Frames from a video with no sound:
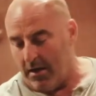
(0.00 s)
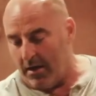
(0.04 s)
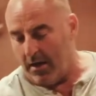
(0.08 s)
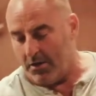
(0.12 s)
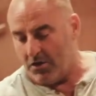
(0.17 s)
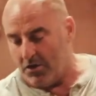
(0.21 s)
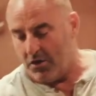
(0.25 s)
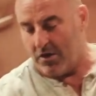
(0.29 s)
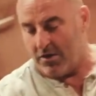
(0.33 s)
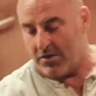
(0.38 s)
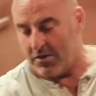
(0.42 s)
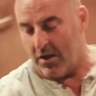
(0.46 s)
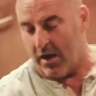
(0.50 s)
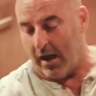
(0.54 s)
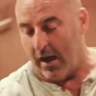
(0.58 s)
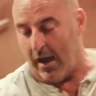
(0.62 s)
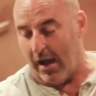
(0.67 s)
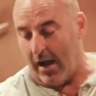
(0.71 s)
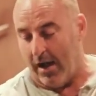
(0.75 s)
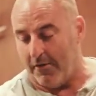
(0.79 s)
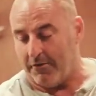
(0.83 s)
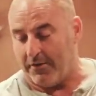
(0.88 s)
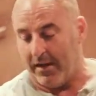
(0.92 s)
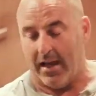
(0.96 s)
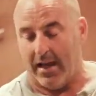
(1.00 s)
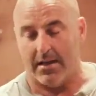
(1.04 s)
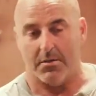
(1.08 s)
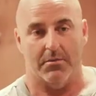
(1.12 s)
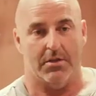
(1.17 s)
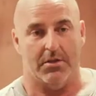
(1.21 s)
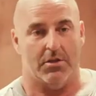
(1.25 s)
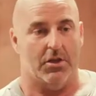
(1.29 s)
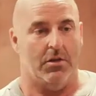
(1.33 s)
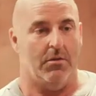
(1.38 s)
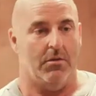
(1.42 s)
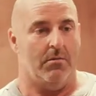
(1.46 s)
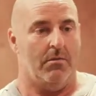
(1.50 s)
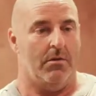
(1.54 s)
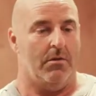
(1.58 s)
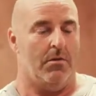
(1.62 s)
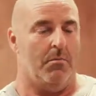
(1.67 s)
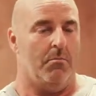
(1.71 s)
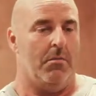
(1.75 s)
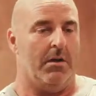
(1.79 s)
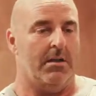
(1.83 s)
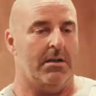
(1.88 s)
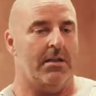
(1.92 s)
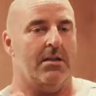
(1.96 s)
I should have half guessed, but
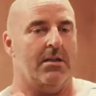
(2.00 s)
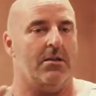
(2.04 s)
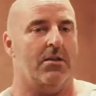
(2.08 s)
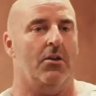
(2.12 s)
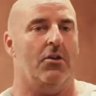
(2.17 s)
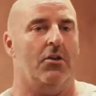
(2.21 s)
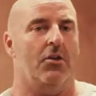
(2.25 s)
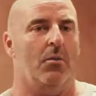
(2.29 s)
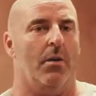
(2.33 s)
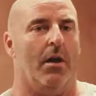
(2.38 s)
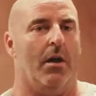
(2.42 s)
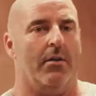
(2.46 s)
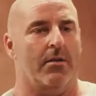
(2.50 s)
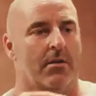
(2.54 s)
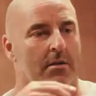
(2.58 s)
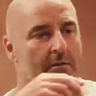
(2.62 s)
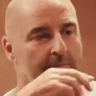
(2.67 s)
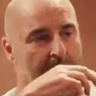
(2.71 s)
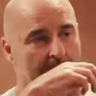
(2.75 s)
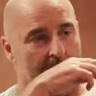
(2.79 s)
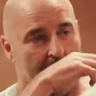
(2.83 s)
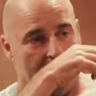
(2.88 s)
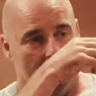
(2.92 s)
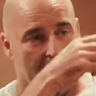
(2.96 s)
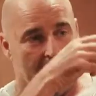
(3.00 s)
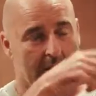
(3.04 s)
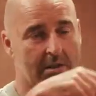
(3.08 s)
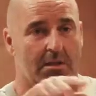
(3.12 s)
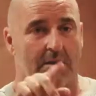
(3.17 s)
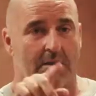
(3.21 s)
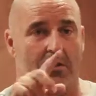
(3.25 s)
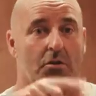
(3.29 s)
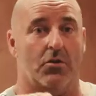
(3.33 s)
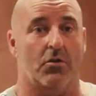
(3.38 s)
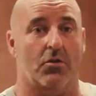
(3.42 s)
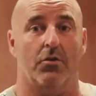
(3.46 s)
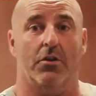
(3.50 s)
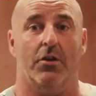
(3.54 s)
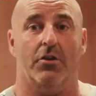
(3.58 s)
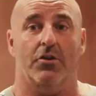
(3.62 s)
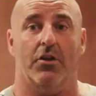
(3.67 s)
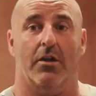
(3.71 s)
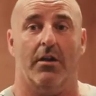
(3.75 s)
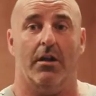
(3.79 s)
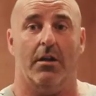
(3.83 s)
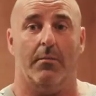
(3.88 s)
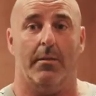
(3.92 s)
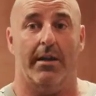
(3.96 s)
my sister knew her. My sister's 2 years
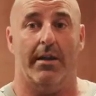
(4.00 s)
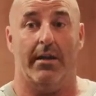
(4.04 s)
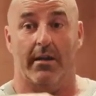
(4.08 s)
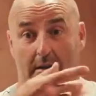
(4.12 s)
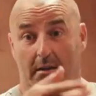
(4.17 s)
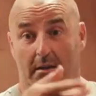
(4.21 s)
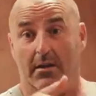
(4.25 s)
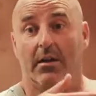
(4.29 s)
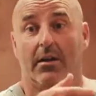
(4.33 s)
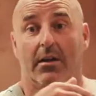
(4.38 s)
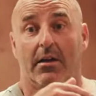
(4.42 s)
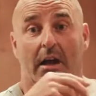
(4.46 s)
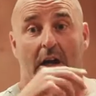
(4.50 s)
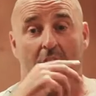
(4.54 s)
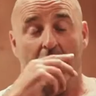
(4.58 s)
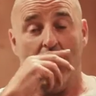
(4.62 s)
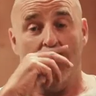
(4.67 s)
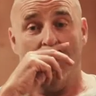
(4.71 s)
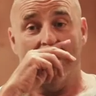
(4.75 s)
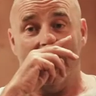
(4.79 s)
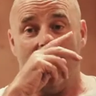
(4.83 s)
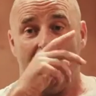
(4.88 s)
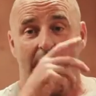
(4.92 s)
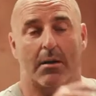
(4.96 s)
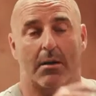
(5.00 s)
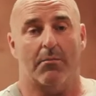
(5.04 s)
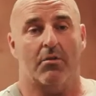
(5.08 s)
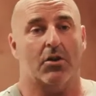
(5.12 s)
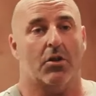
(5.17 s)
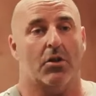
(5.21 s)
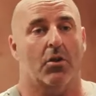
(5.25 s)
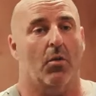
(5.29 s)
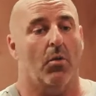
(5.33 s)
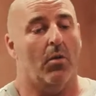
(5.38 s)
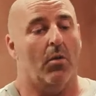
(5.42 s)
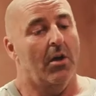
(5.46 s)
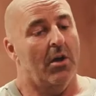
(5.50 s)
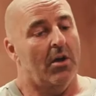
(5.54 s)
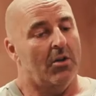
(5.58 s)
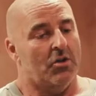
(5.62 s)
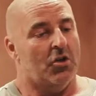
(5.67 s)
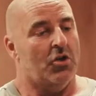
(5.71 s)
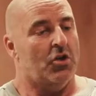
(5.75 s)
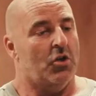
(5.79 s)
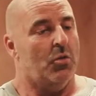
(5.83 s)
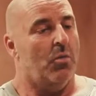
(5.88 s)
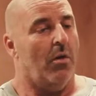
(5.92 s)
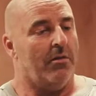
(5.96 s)
younger than me, and she's in the same school.
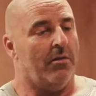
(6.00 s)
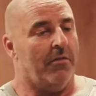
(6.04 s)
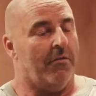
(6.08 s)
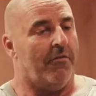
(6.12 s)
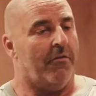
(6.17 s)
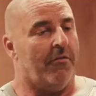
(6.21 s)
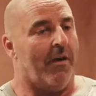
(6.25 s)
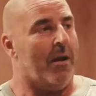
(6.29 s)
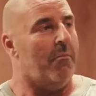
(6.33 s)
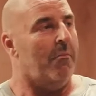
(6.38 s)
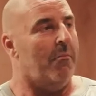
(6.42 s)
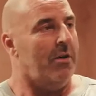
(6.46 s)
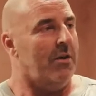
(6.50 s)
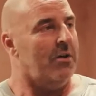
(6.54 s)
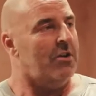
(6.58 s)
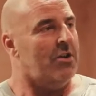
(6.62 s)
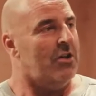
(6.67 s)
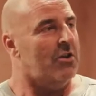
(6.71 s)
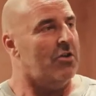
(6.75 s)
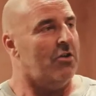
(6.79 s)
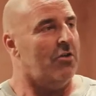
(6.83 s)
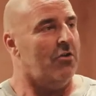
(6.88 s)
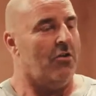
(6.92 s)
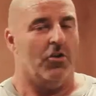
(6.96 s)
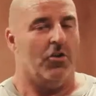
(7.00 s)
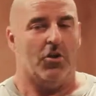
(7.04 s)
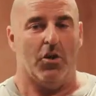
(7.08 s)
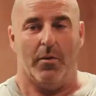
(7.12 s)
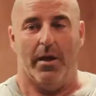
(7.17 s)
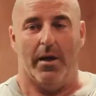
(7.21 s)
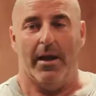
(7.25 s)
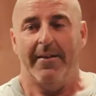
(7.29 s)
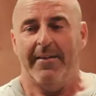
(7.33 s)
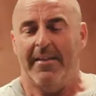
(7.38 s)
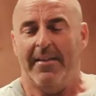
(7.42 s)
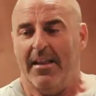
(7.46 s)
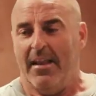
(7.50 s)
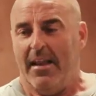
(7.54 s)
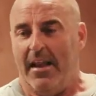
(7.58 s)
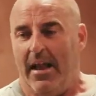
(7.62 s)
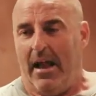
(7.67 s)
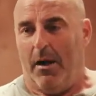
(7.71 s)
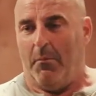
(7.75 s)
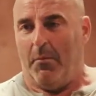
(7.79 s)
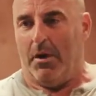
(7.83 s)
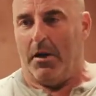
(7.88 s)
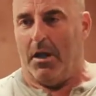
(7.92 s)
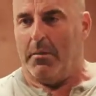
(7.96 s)
So she wasn't a friend, but she sort of knew her.
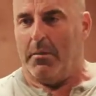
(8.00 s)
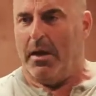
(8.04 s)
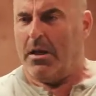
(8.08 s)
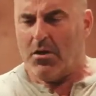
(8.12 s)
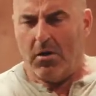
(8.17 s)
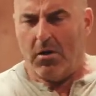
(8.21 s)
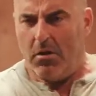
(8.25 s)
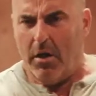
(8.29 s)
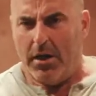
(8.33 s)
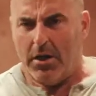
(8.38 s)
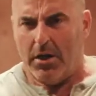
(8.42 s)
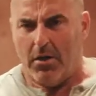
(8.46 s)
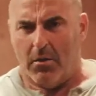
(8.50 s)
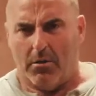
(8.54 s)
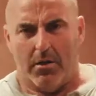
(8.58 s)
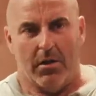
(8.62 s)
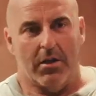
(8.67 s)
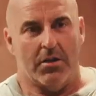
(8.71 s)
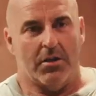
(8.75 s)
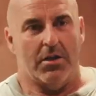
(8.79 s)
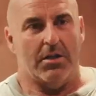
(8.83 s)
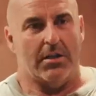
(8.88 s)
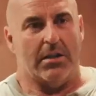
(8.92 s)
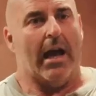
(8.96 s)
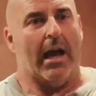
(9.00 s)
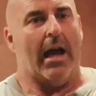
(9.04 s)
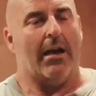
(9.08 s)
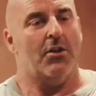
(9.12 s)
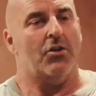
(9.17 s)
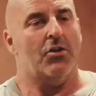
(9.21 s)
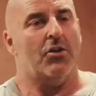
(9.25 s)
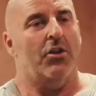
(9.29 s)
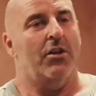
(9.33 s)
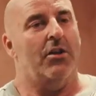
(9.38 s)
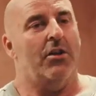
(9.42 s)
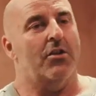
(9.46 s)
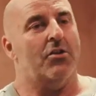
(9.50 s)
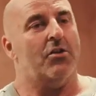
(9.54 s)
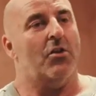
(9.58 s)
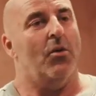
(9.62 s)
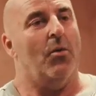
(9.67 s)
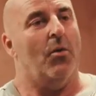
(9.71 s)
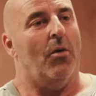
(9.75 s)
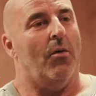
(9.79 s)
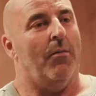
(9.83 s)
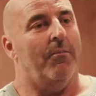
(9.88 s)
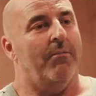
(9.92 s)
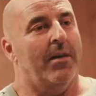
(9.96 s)
And when I met her, she said, I know her, she's the youngest girl in
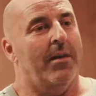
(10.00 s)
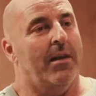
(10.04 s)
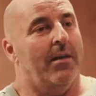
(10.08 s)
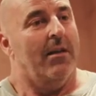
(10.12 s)
school.